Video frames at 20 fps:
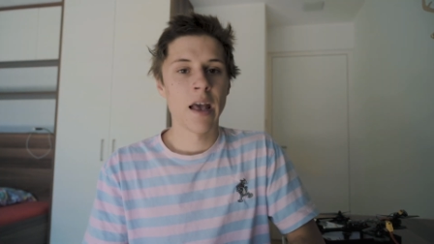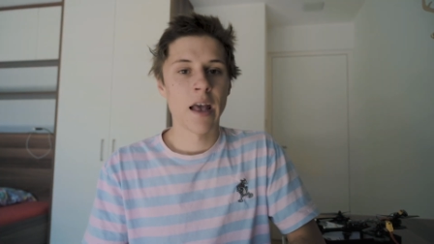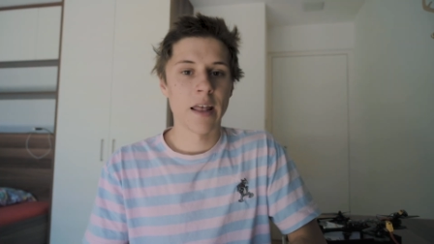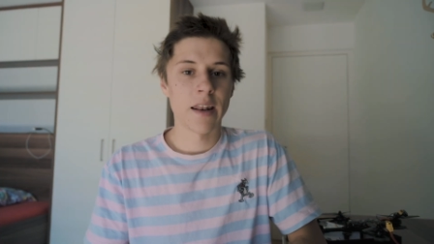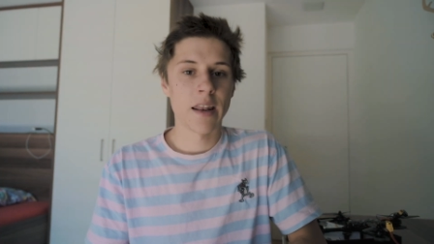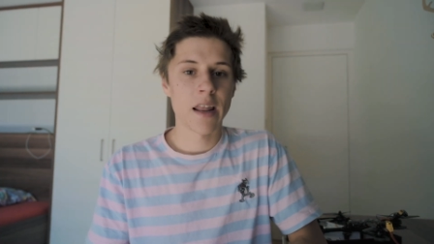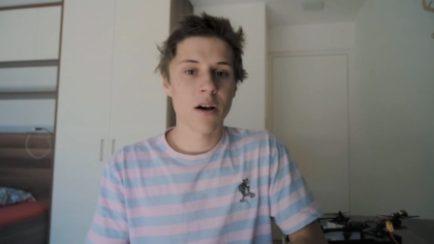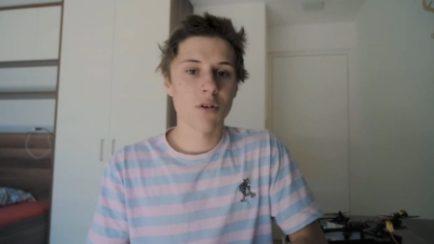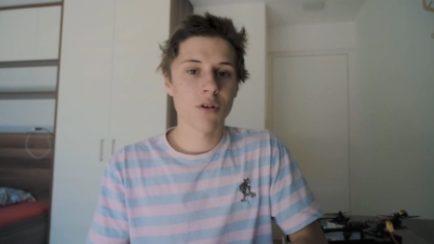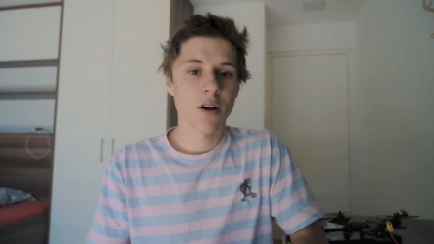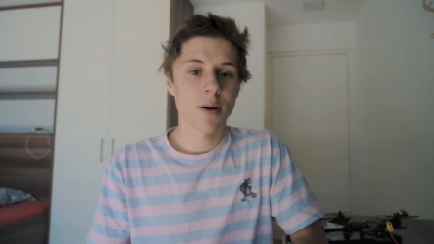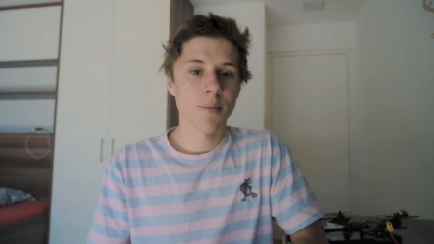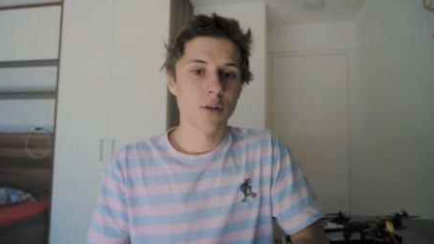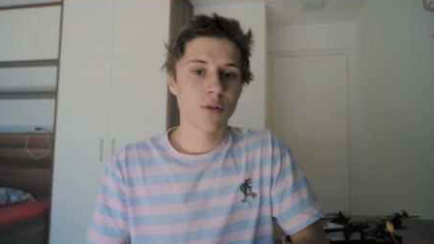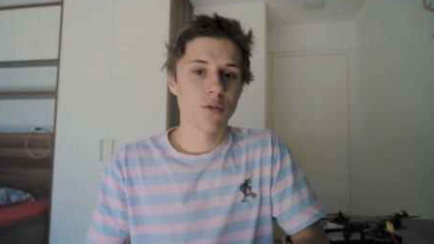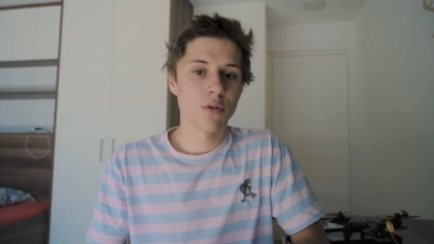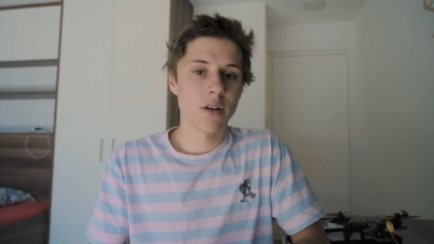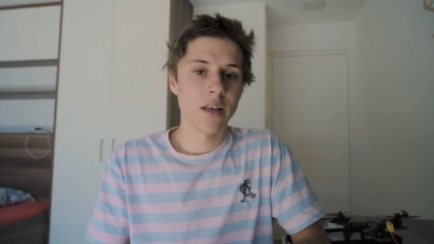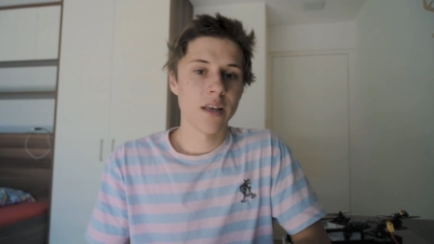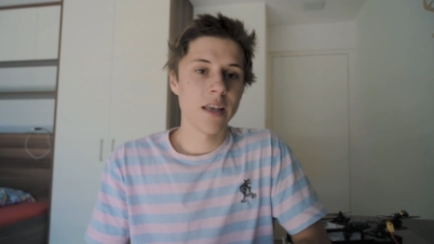And now coming
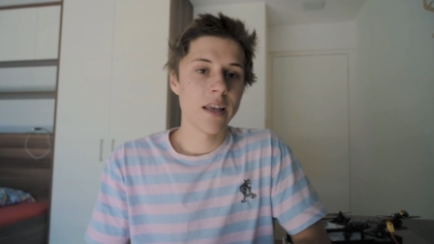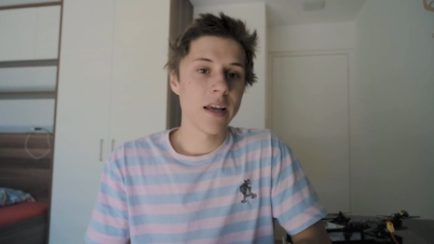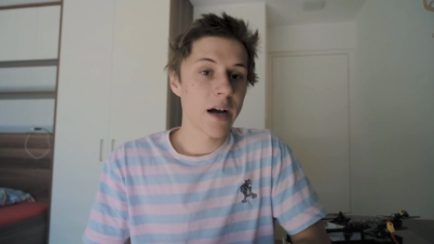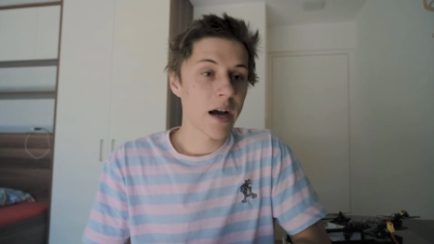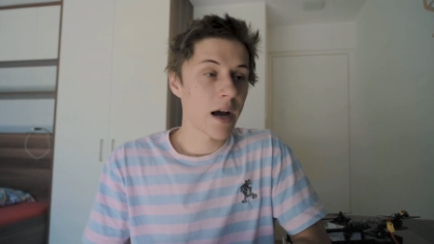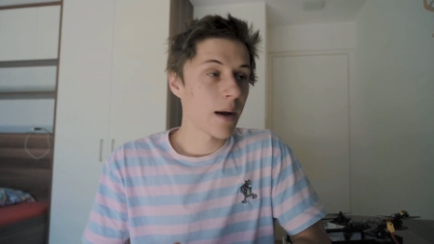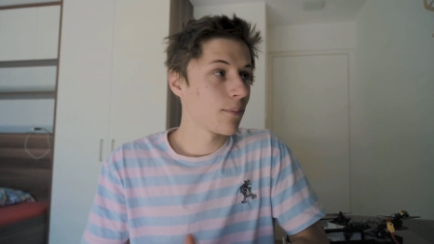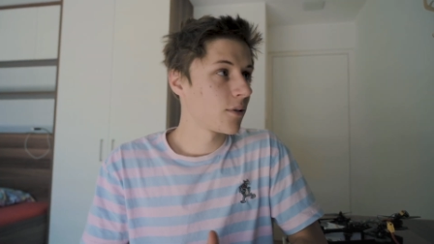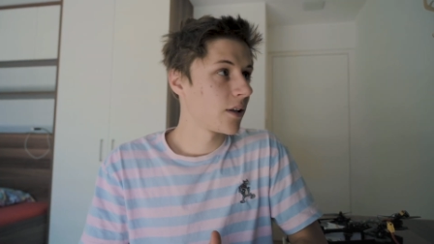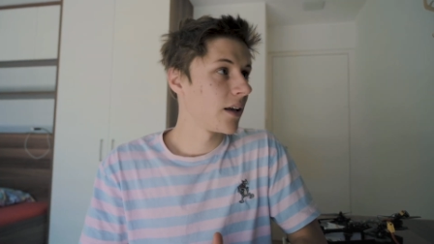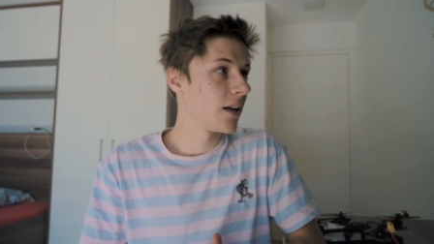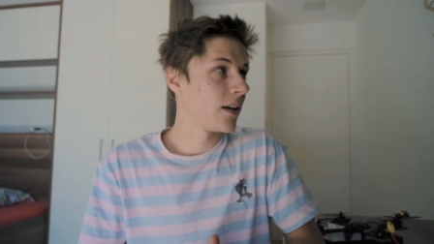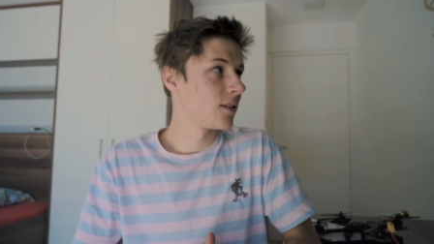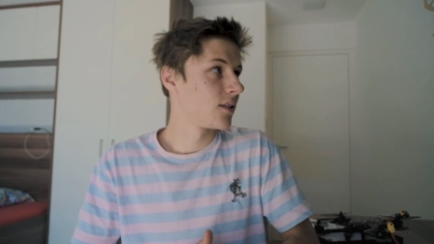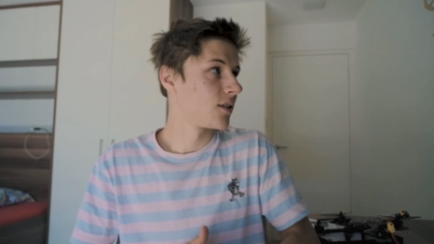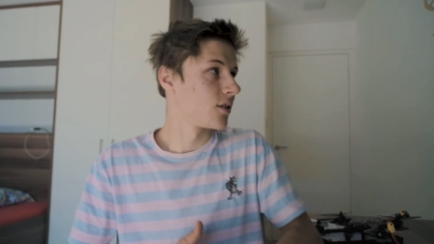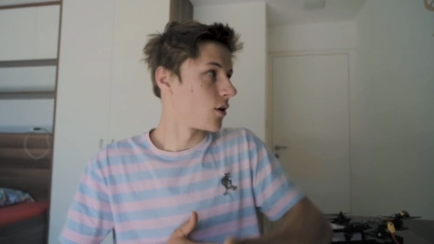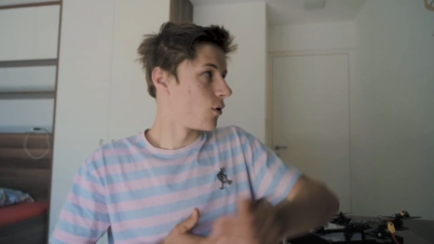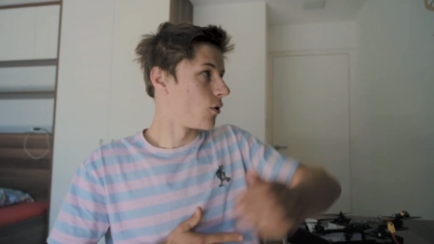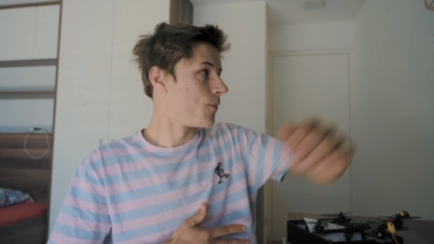to the gear
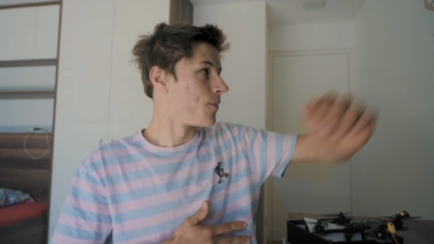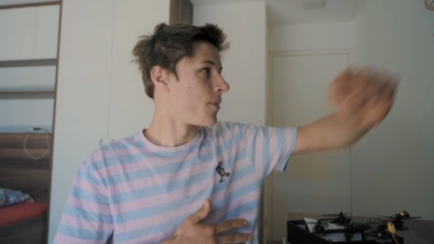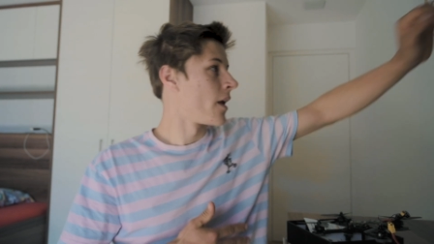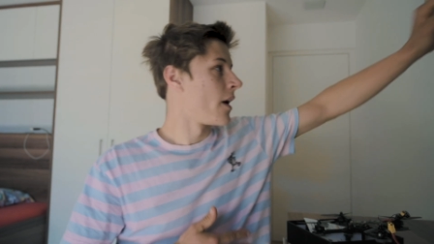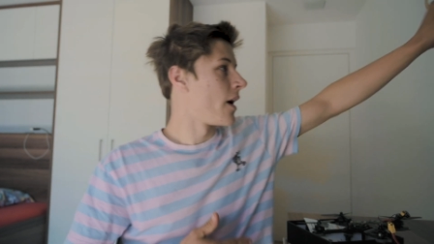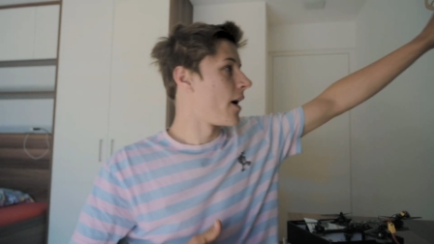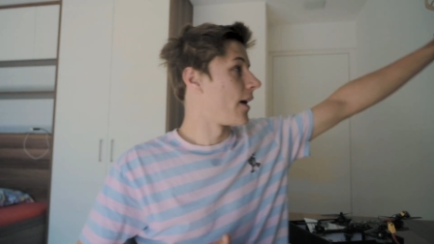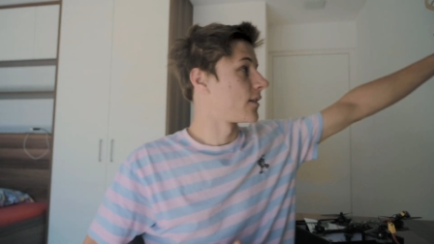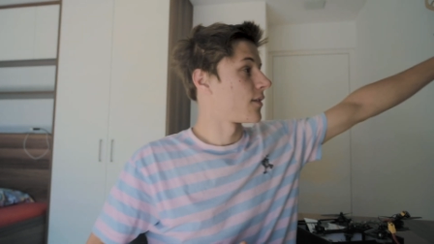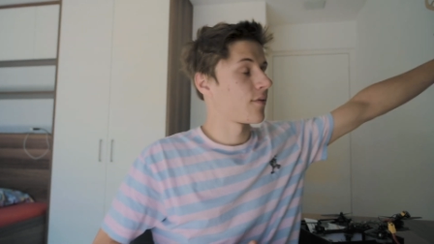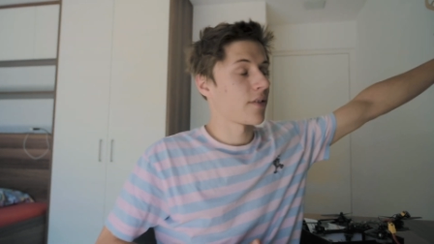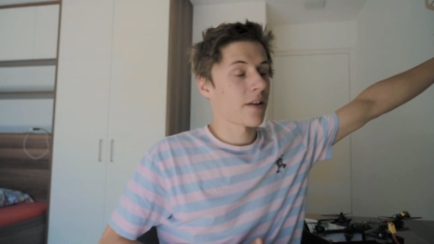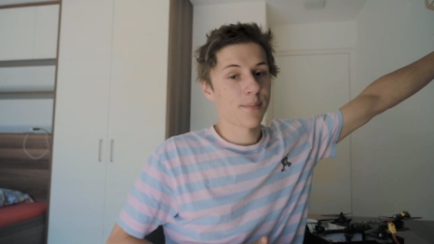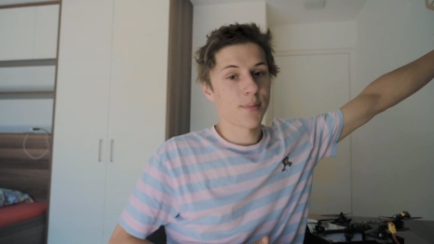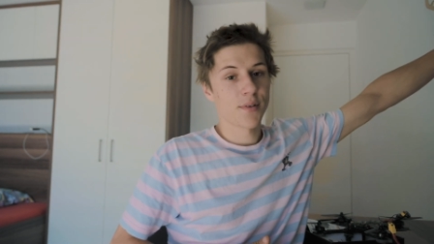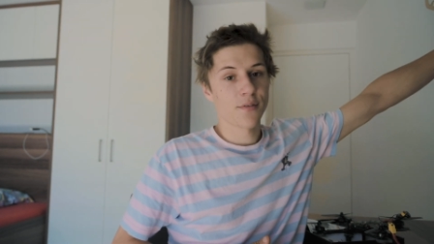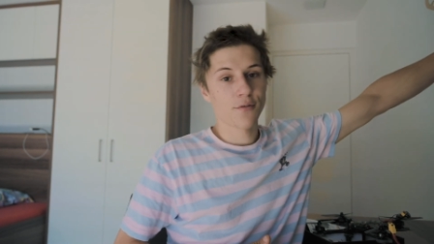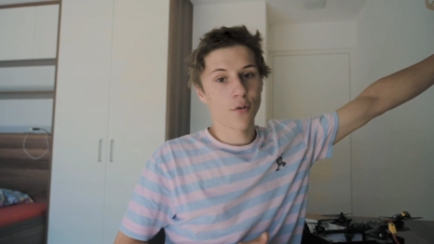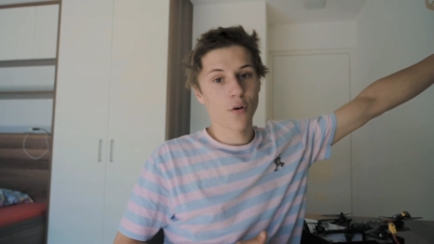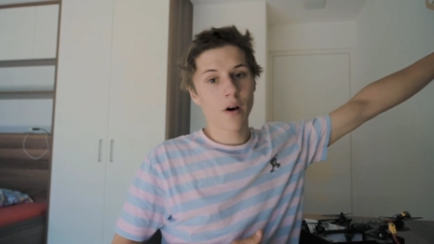update. So as I've said
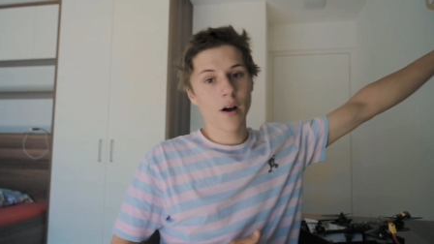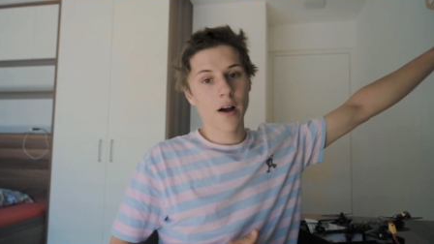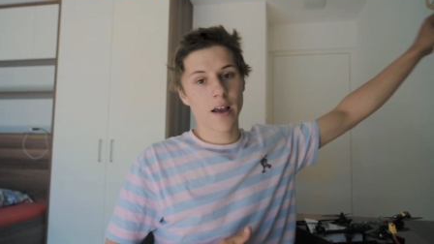before,